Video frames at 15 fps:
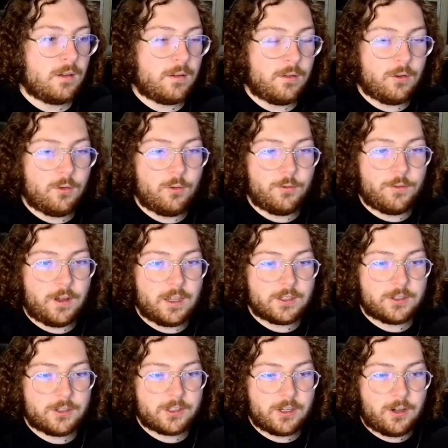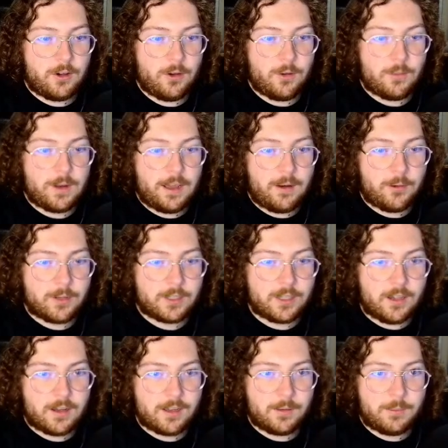Oh, Foster's Home. Now we're
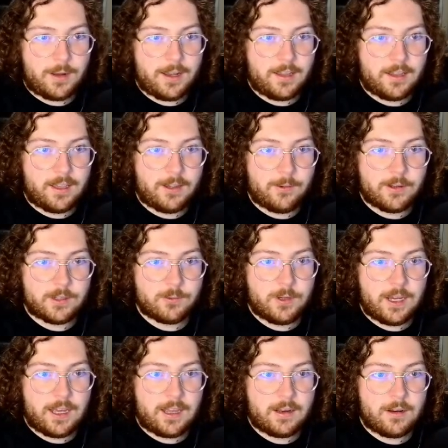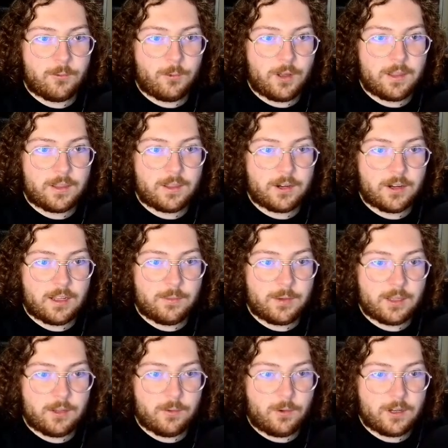talking my language. We got 130, but
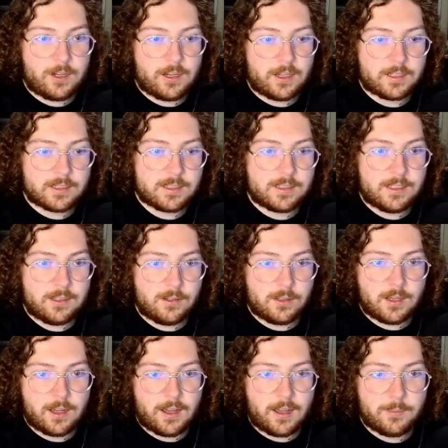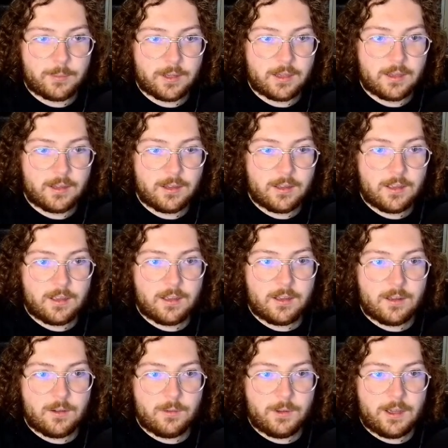you wanted a sealed copy.
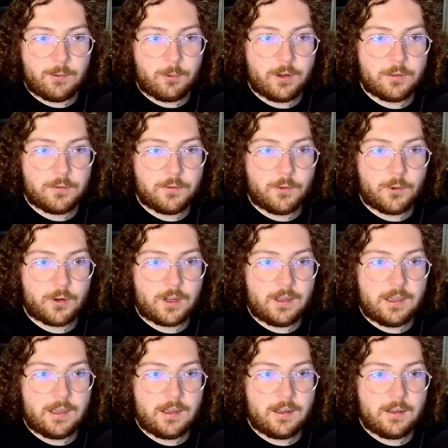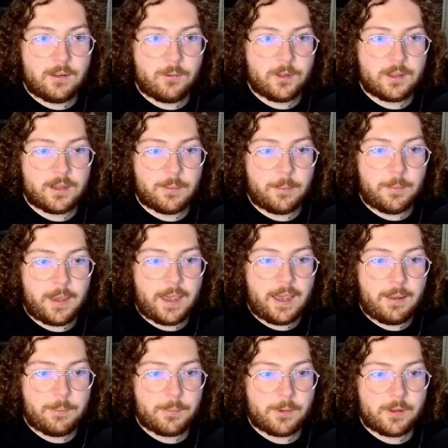We got 140 with the
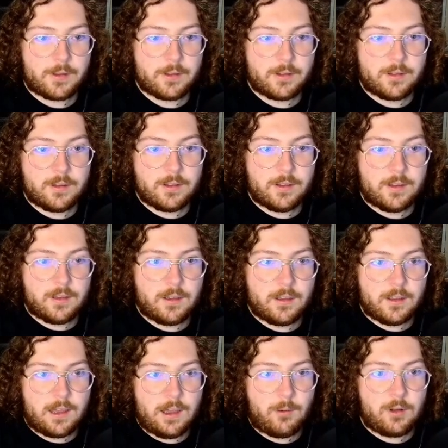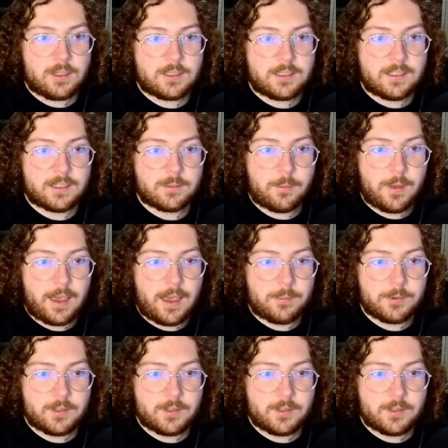map. I want to see this map. Do